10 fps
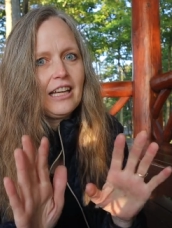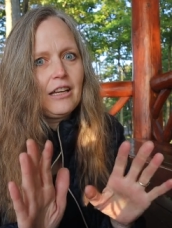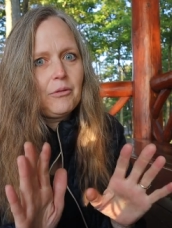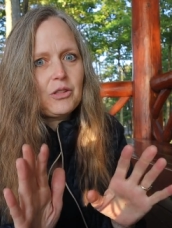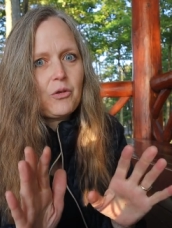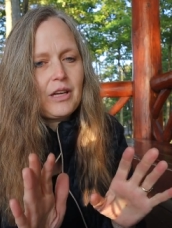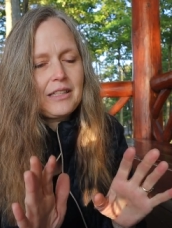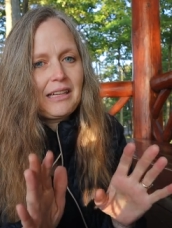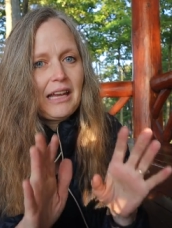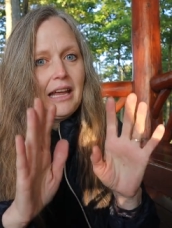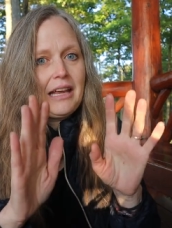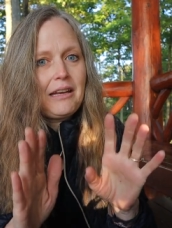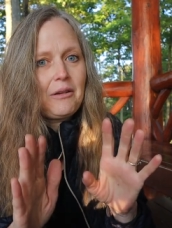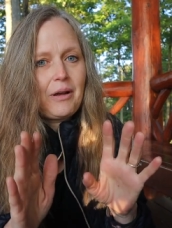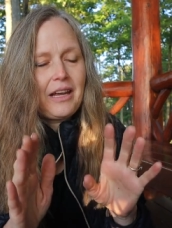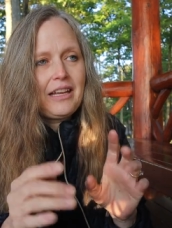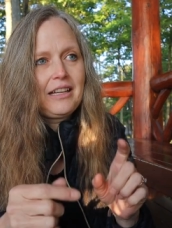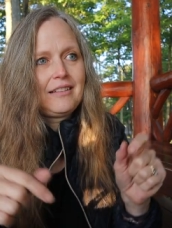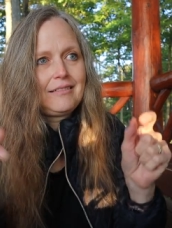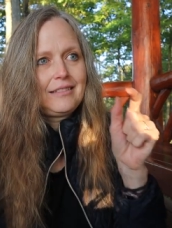it was crazy. Anyway,
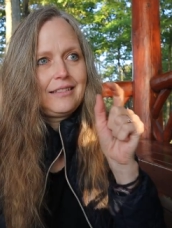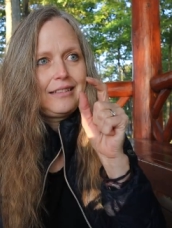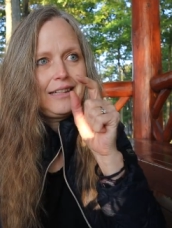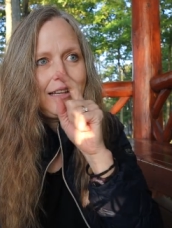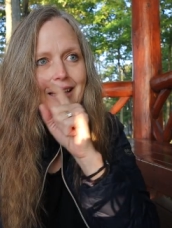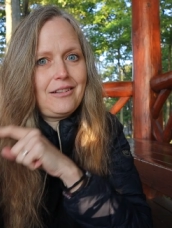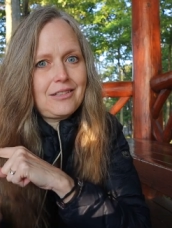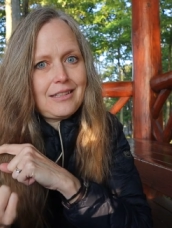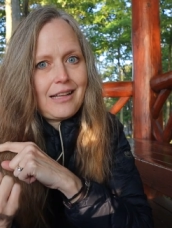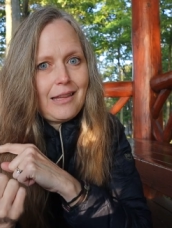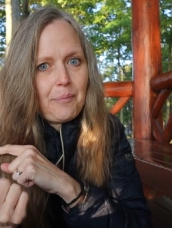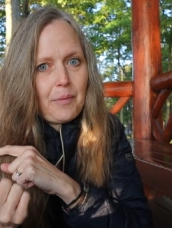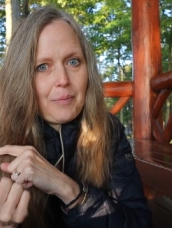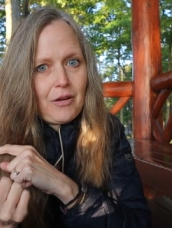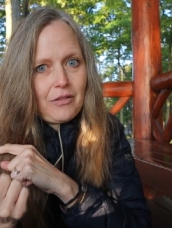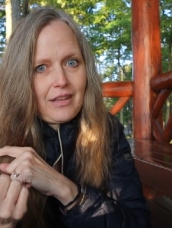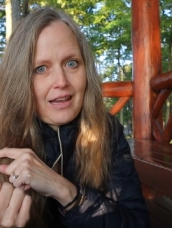here's a clip about